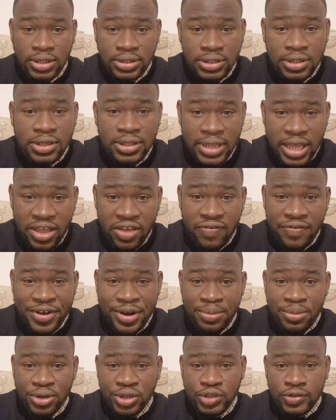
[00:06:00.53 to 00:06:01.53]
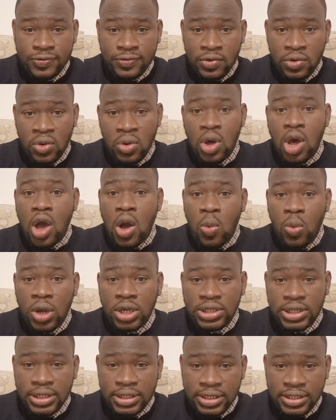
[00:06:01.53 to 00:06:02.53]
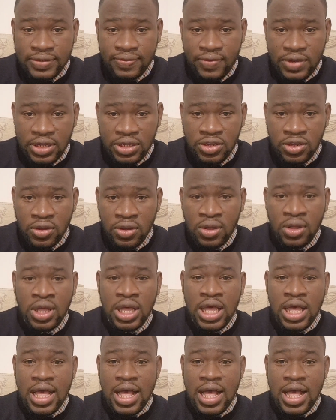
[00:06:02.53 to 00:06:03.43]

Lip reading: So thank you very much for watching this video.